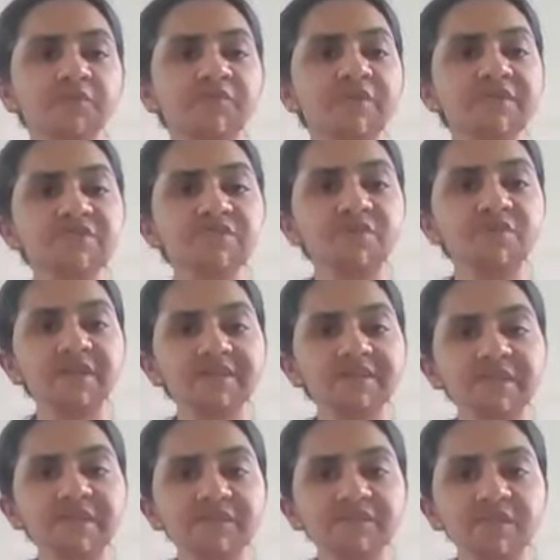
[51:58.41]
Once your
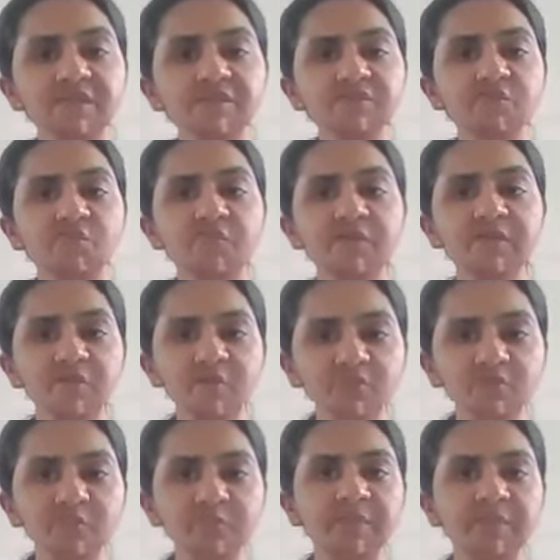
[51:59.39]
exhalation is over, you
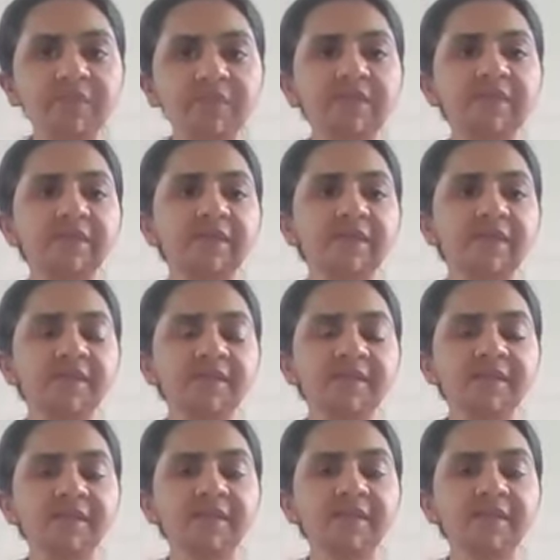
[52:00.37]
have to breathe in again